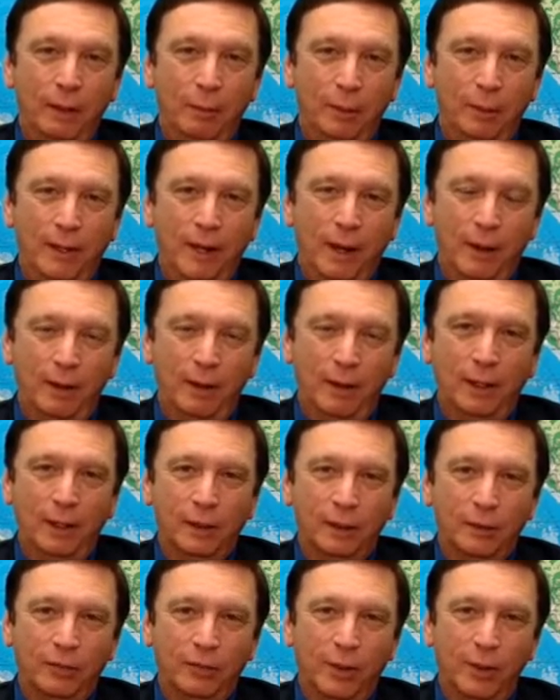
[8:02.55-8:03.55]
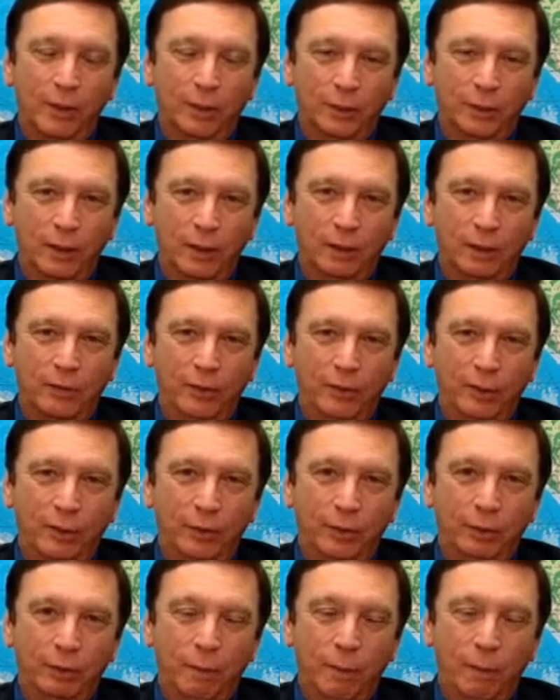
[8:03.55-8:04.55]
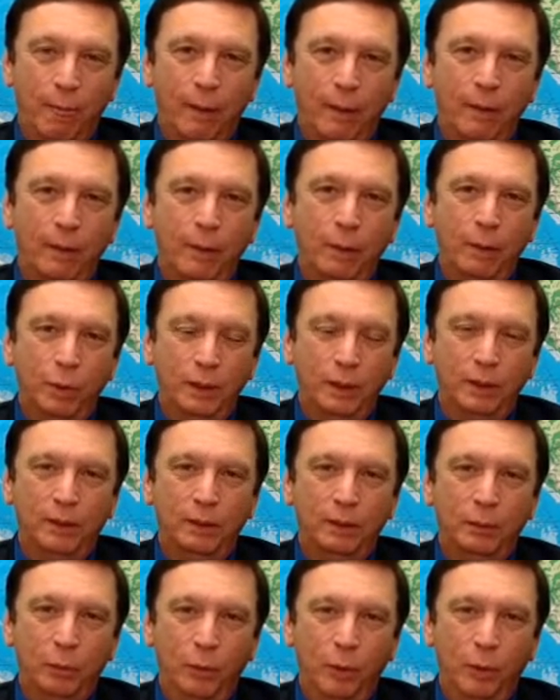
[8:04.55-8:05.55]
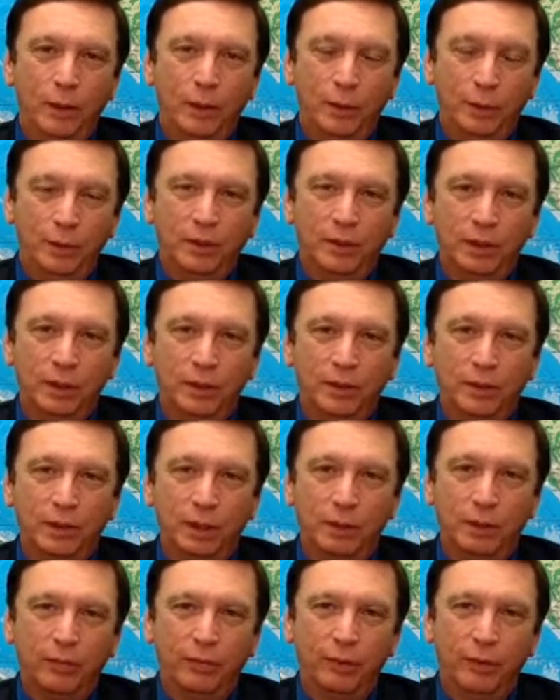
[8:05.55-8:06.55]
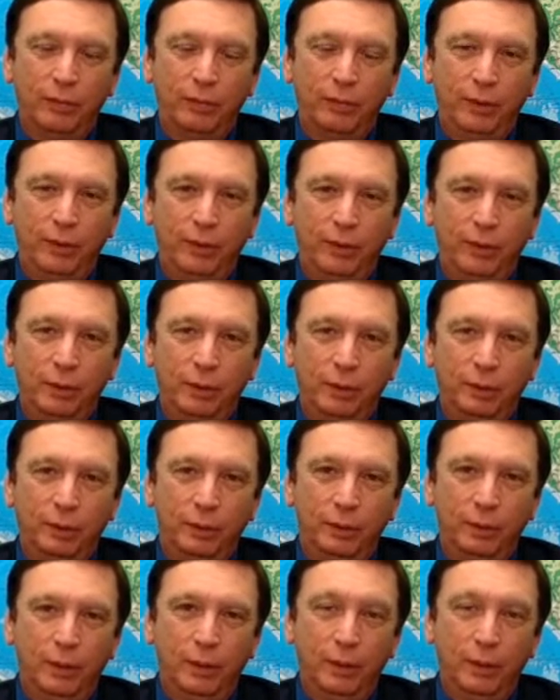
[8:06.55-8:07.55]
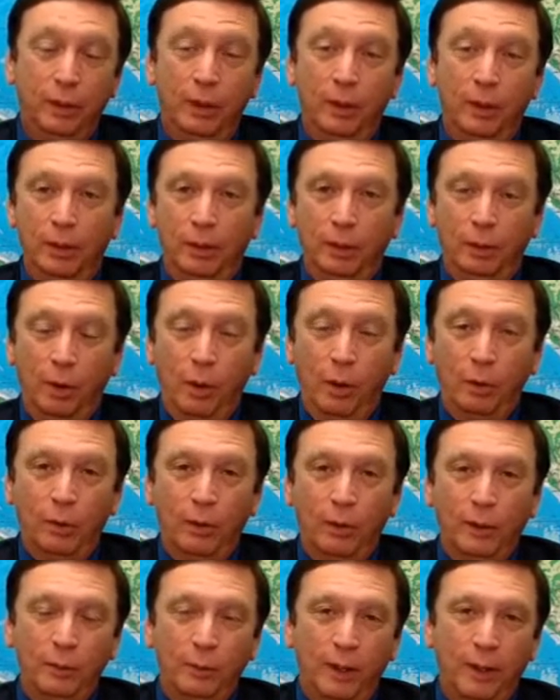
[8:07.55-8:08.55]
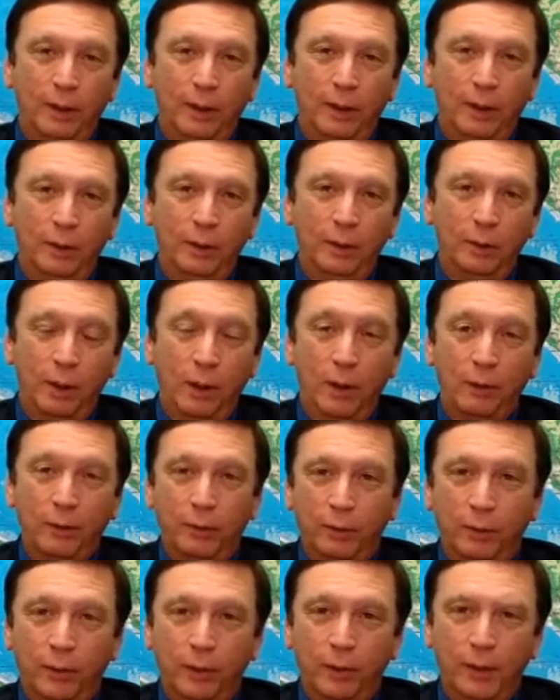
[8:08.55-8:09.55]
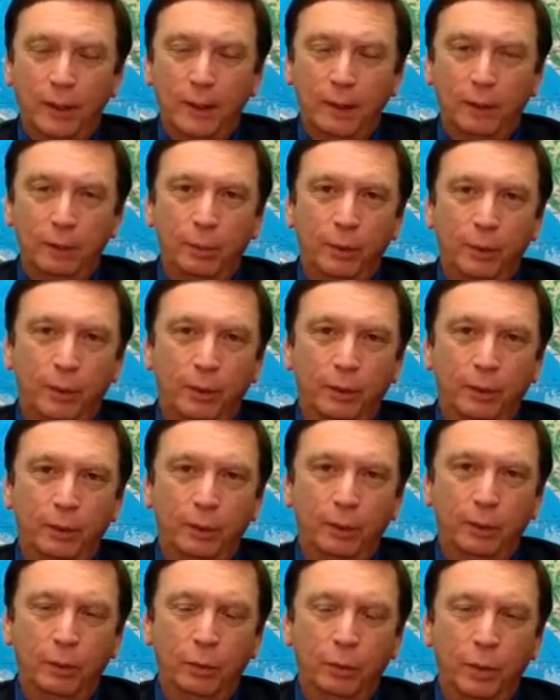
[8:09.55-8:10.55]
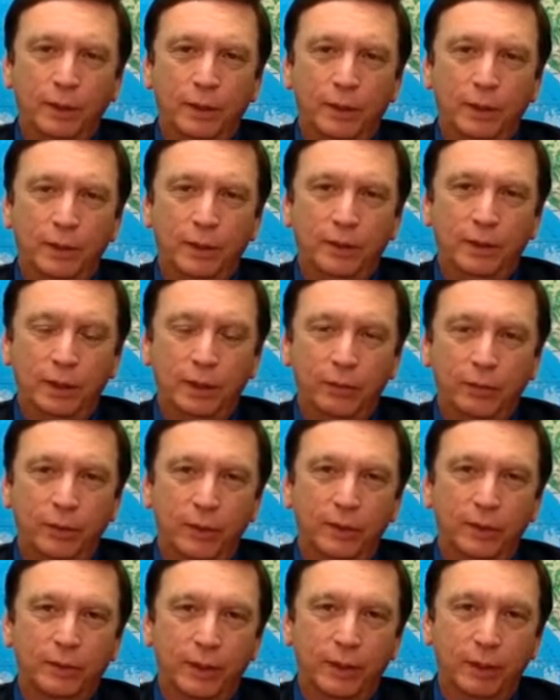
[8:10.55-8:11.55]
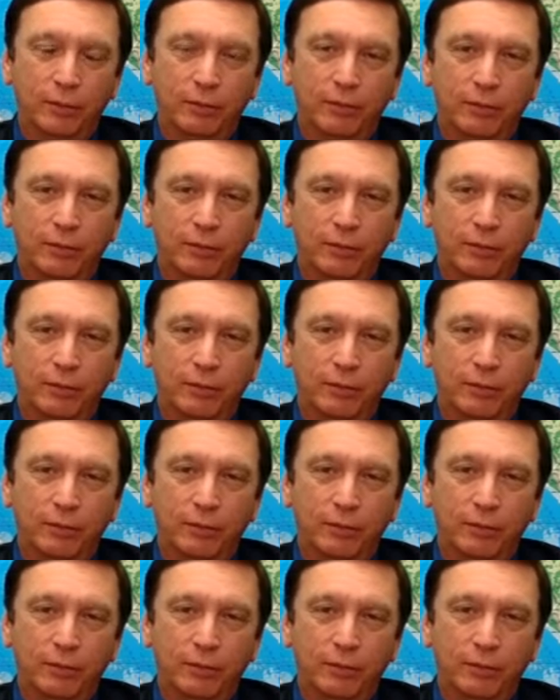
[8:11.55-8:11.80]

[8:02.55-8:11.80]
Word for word: But now I'd like to focus on the future. What, where do you see yourself in the future? Go Green Radio, authoring another book. What do you see for yourself?